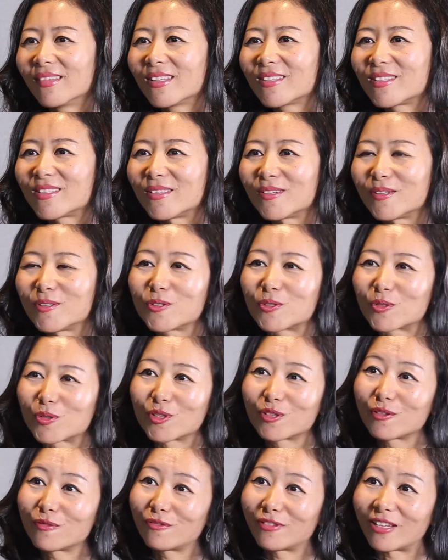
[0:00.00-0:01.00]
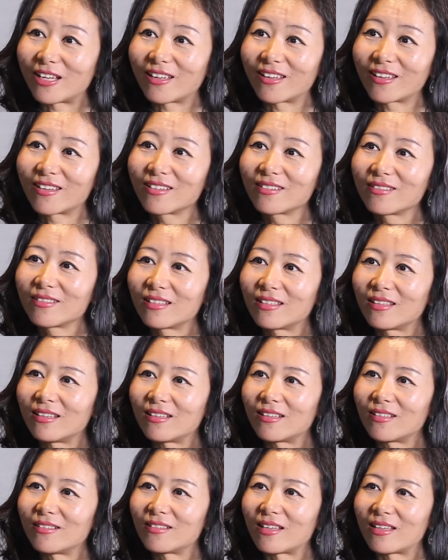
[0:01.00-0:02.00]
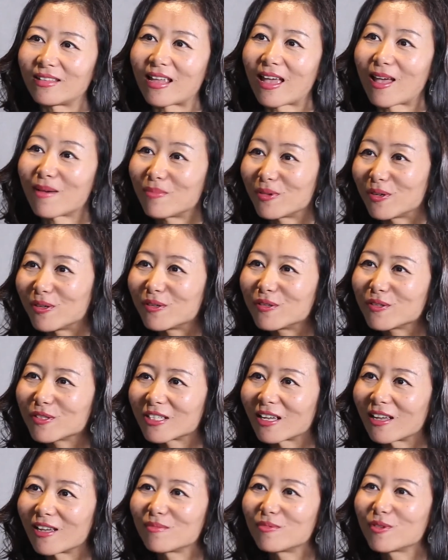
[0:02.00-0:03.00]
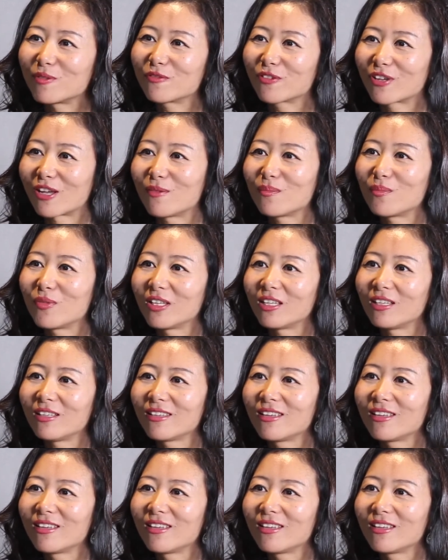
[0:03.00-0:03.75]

So sort of like an Apple type of company?